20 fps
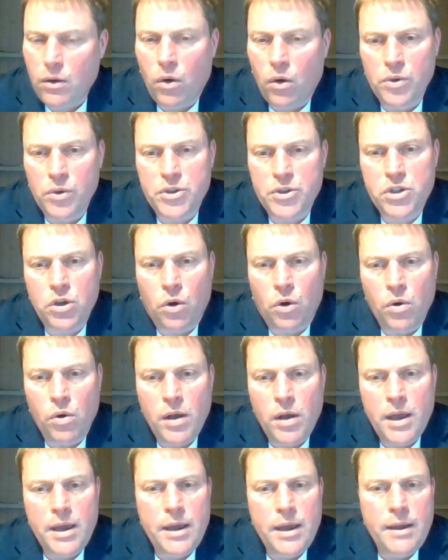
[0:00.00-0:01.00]

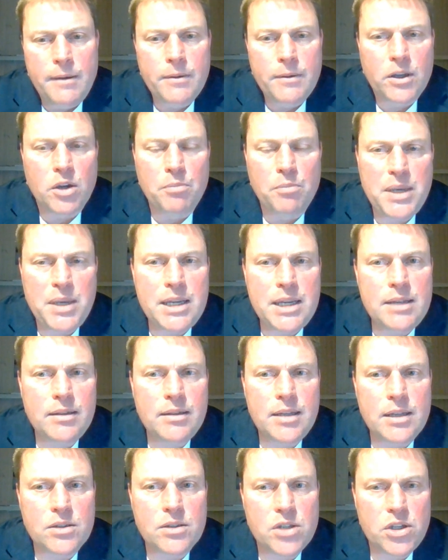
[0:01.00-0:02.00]
also
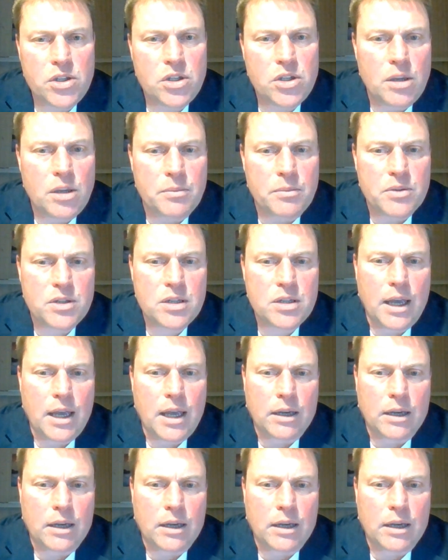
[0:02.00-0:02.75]
competing systems